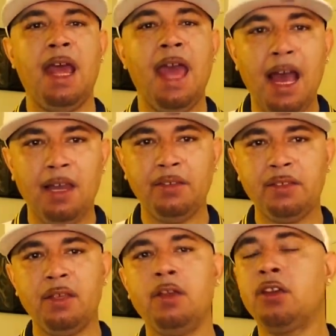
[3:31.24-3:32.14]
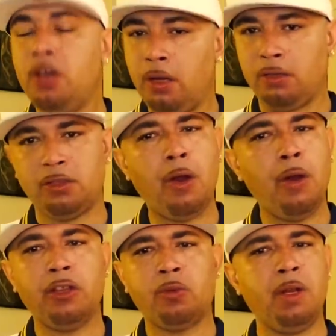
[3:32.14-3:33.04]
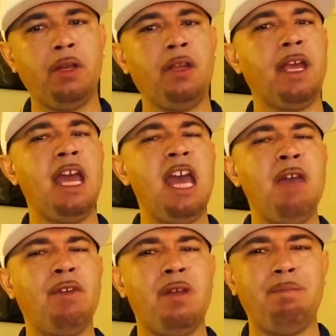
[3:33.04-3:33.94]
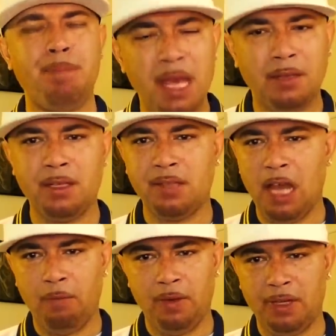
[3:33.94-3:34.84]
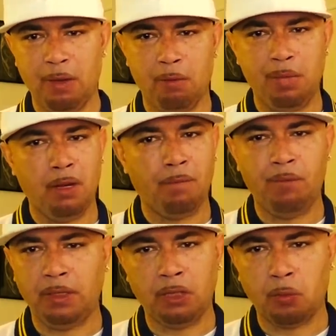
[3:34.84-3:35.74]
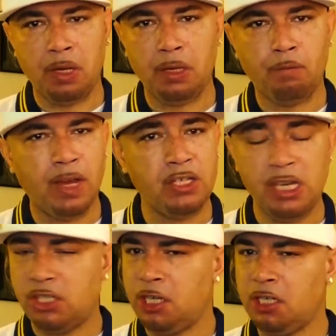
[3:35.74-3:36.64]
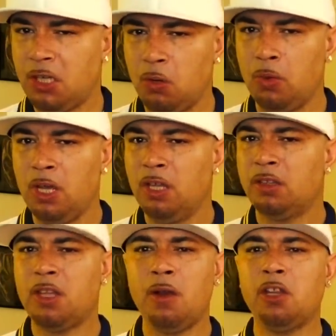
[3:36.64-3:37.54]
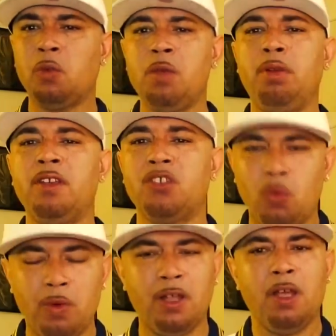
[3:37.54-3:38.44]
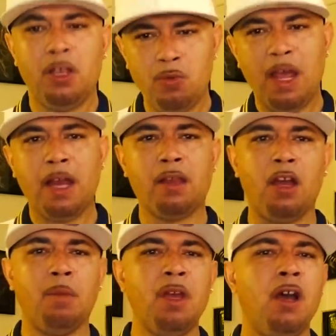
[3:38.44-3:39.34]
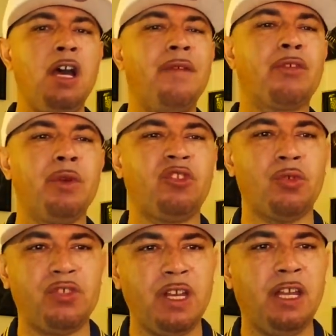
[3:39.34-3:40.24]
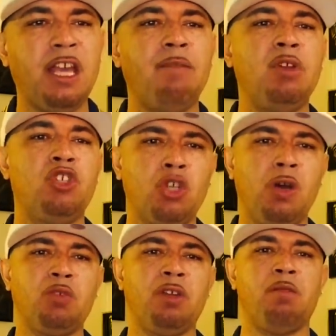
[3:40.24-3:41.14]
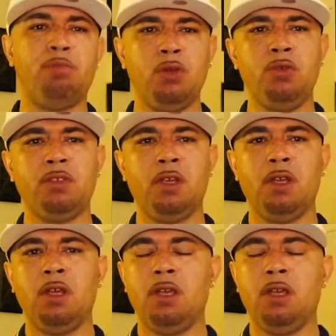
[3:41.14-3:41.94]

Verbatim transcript: Alice Cook, 33, look every bit this healthy. look every bit of 53 in the face. Yes, she do. 33 plus 20, you add it up. Of Crystal City have been charged with abuse